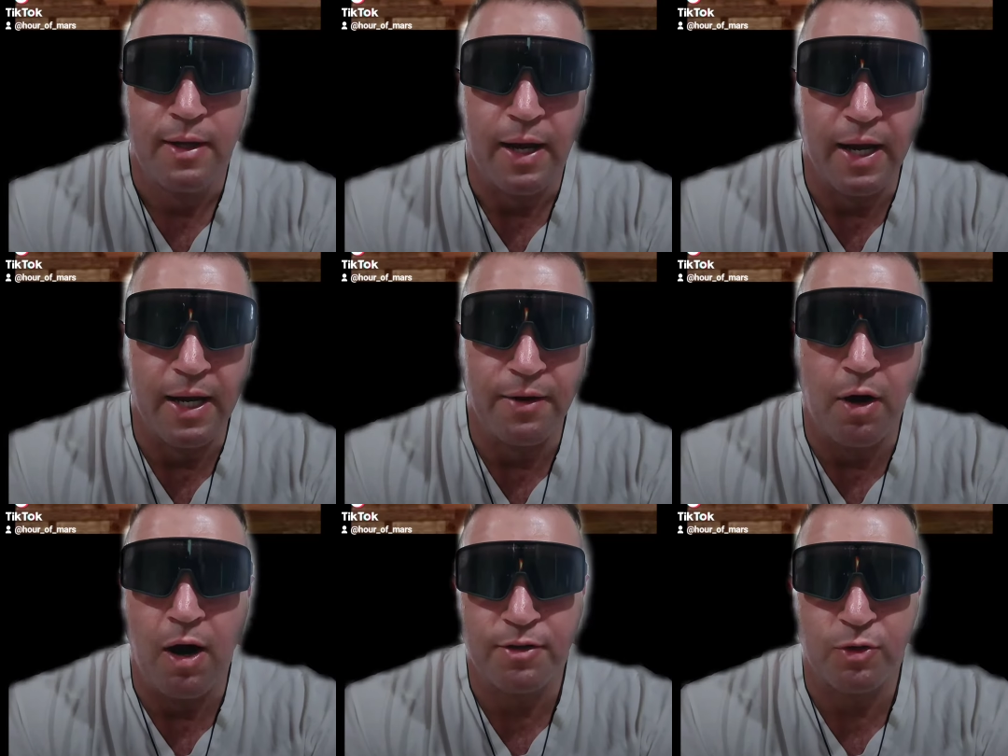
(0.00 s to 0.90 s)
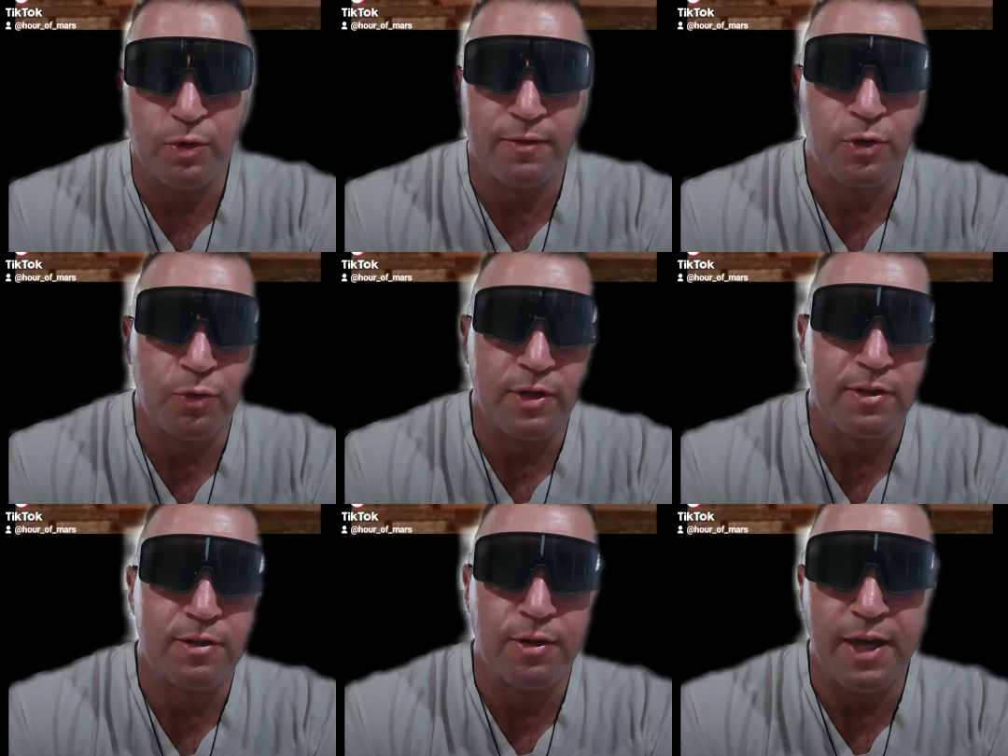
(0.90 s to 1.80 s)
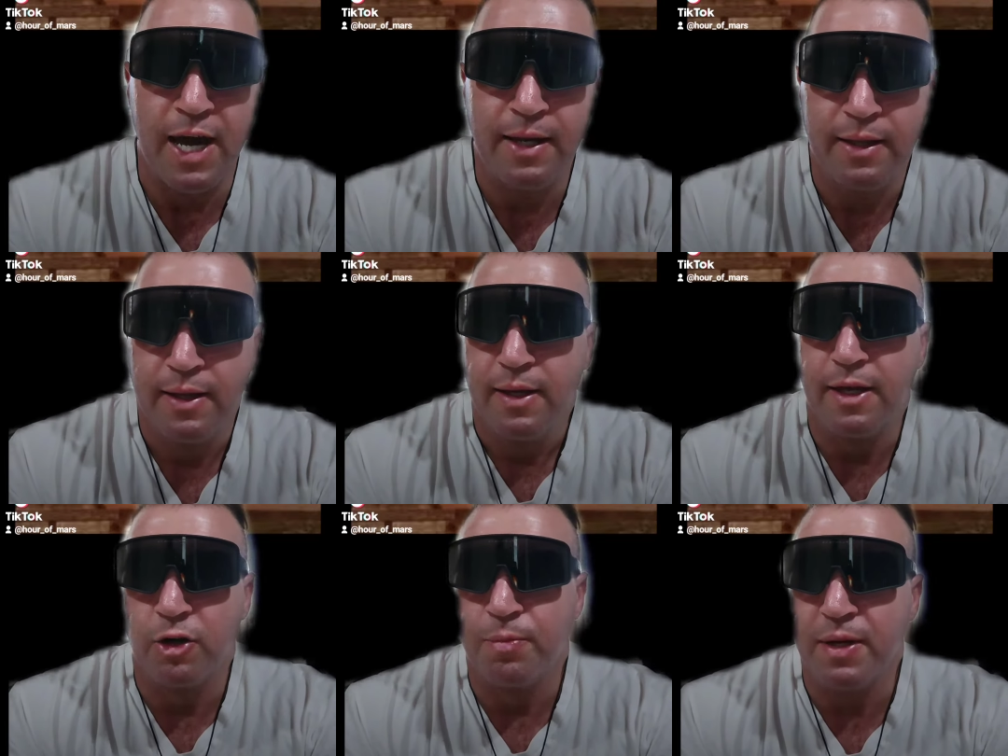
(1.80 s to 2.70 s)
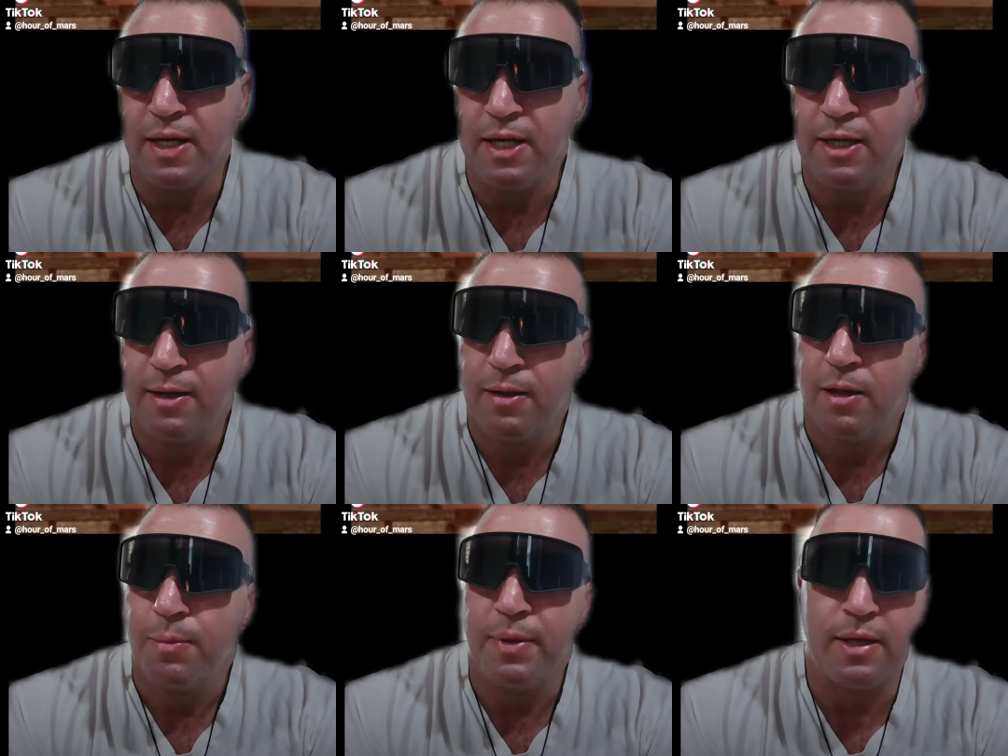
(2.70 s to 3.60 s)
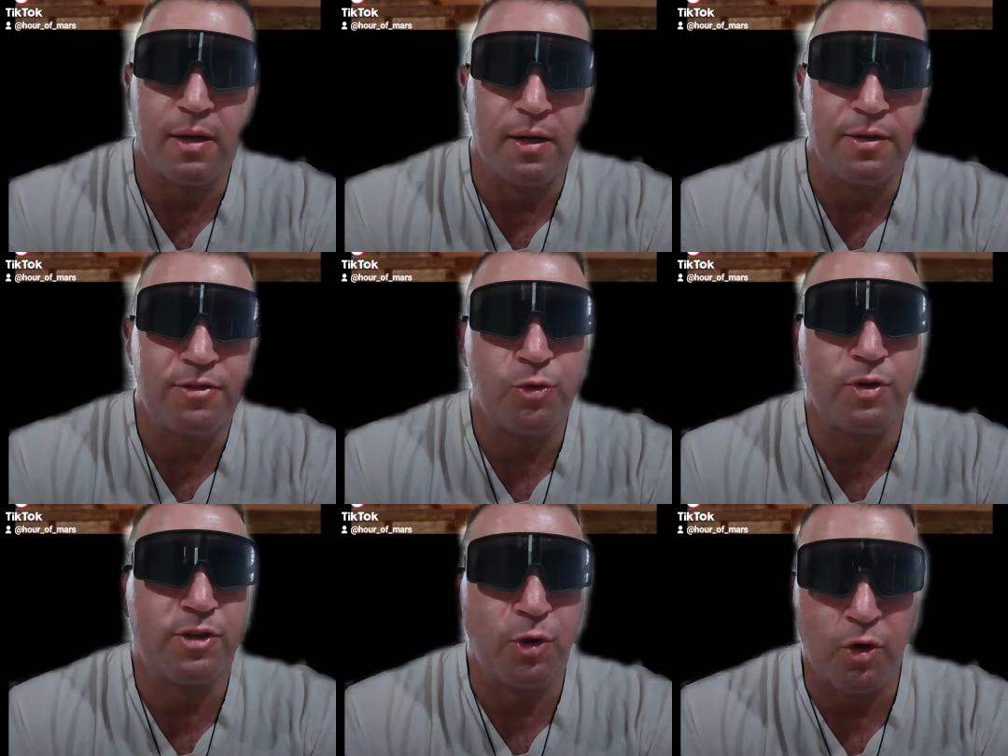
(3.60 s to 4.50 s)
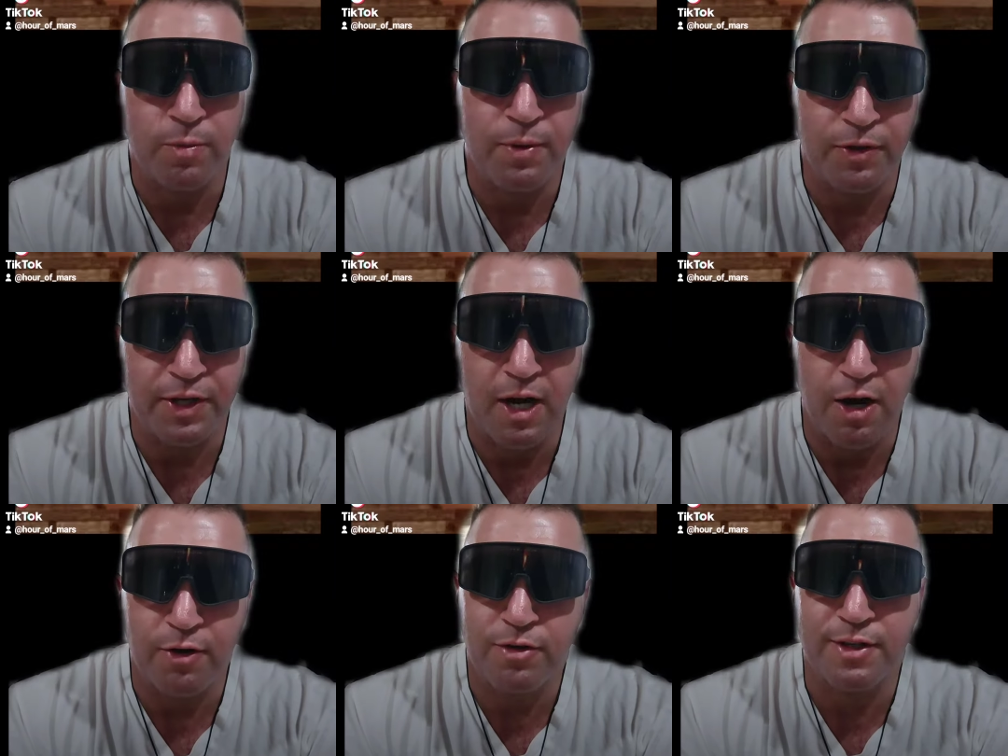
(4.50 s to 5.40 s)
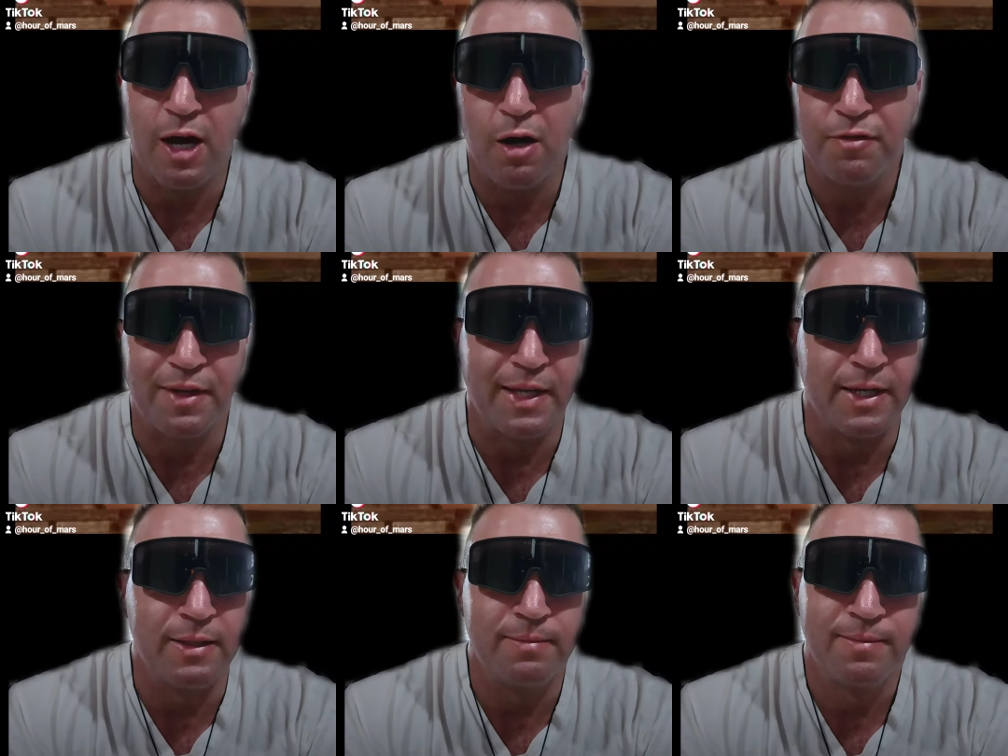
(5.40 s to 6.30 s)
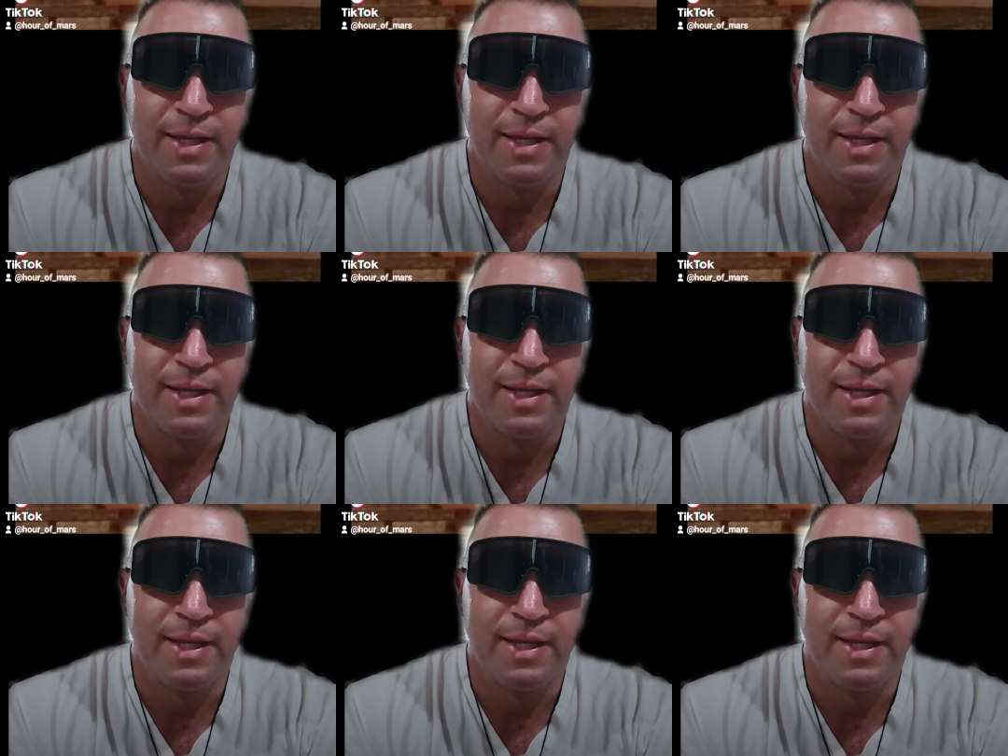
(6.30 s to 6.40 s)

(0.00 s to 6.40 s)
And also one of two reasons to that, it'll be because you restored and built the car yourself and